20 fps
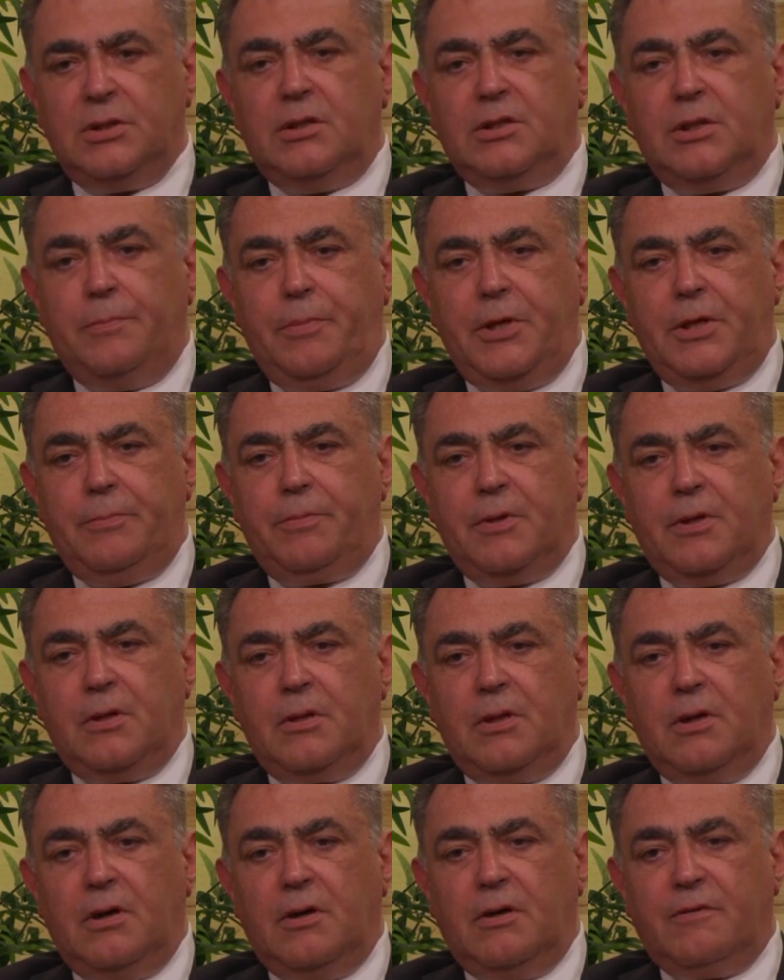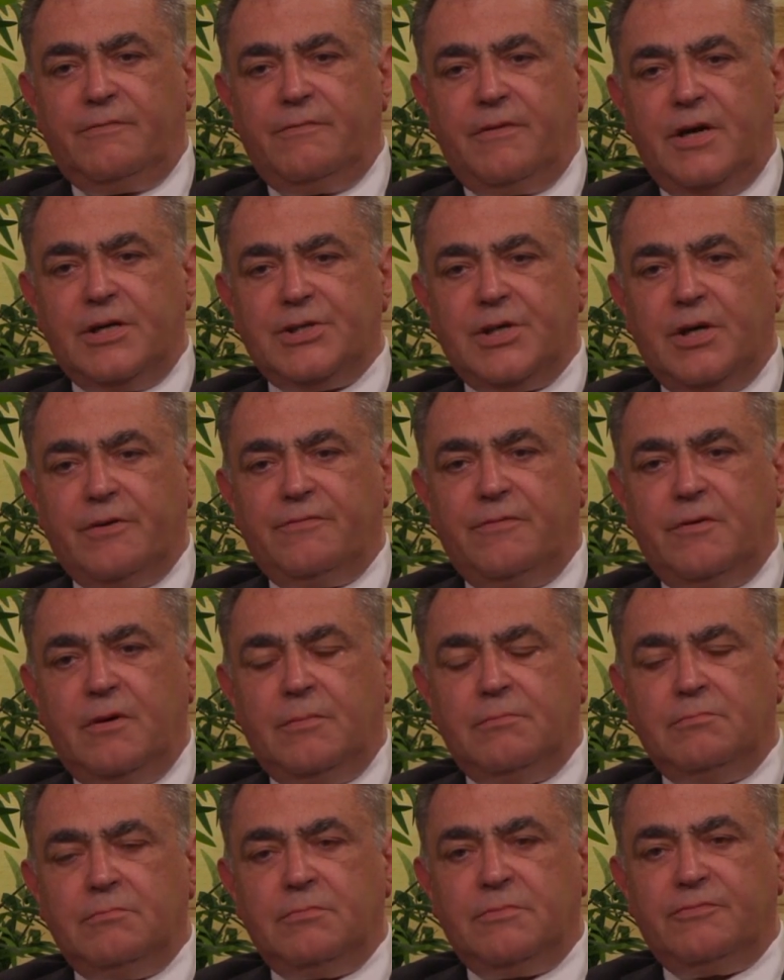the people of Russia
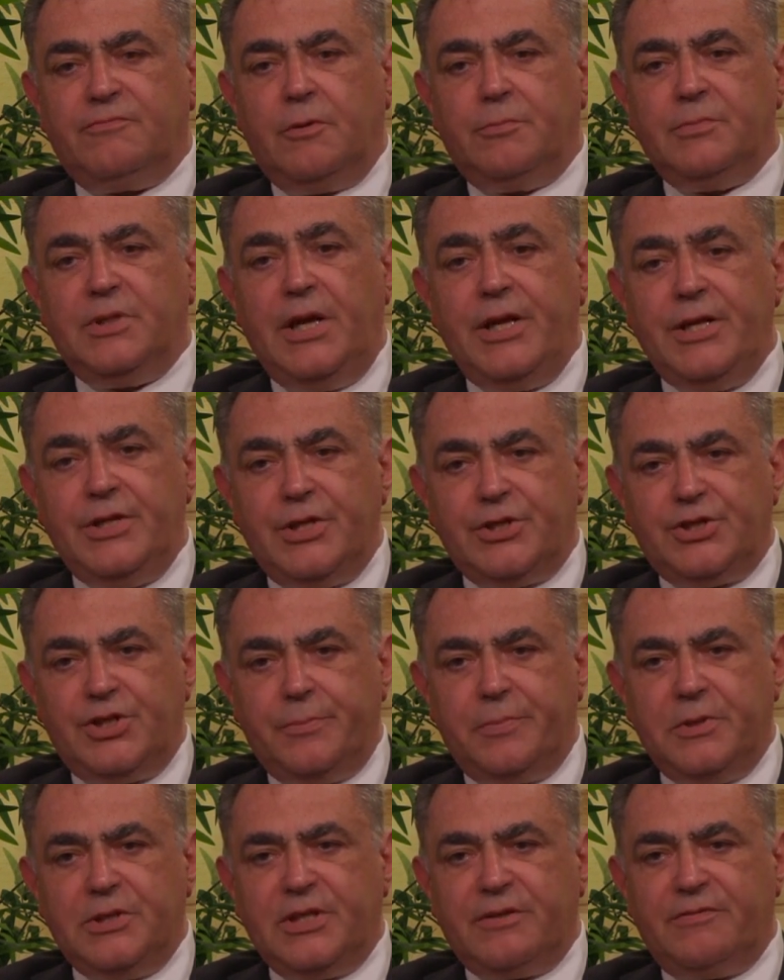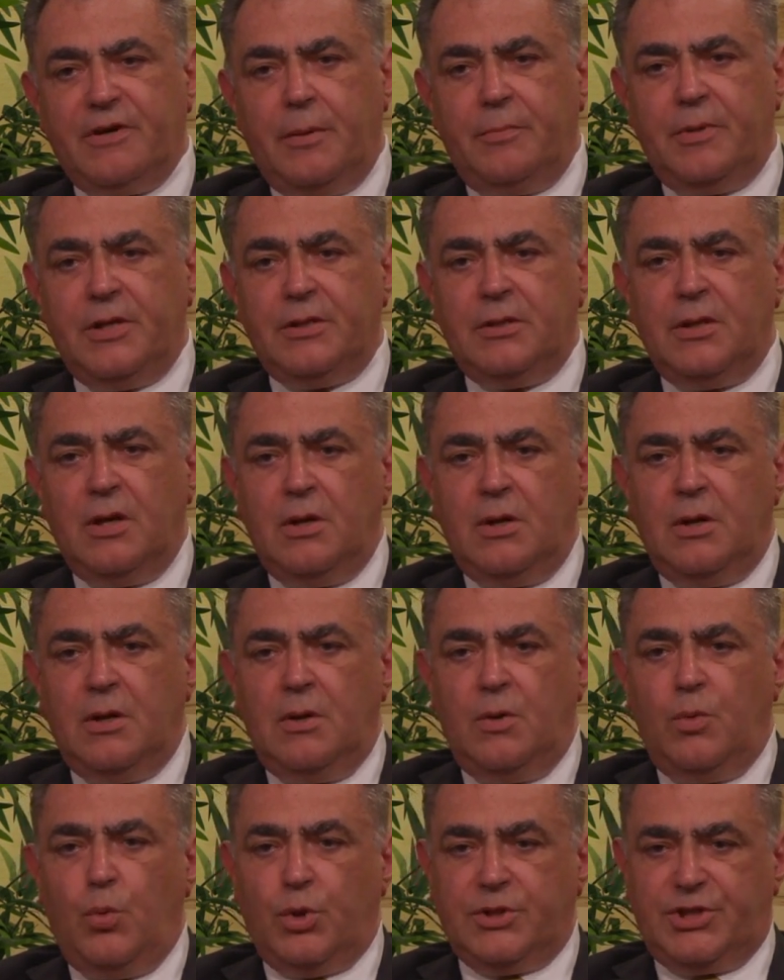from the leadership in the Kremlin
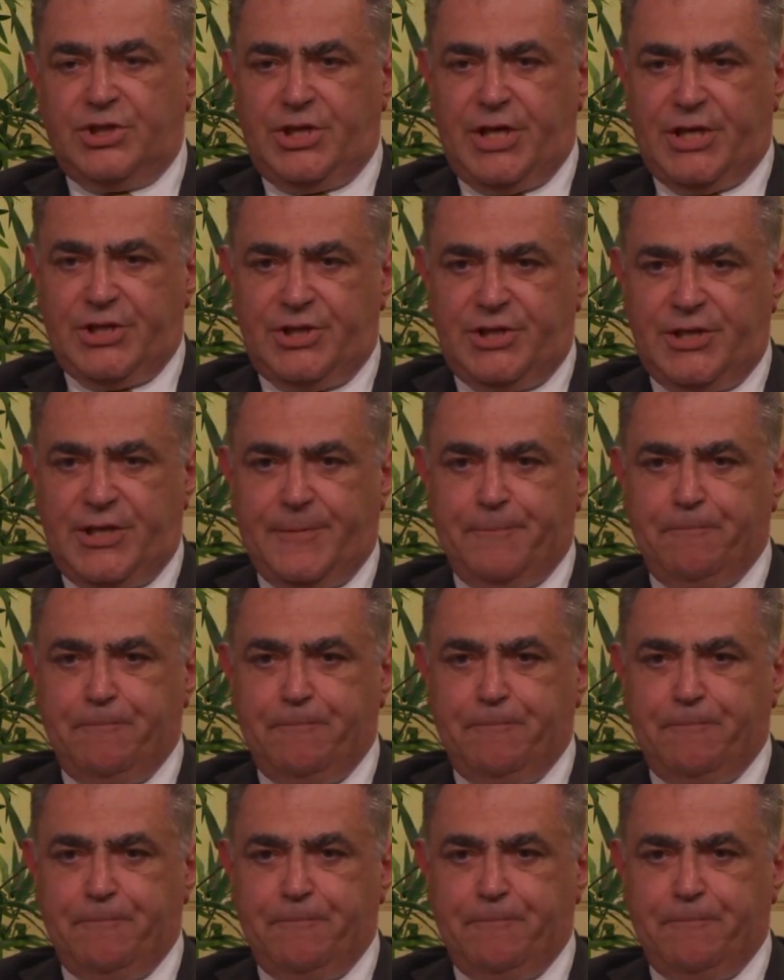was Chechnya.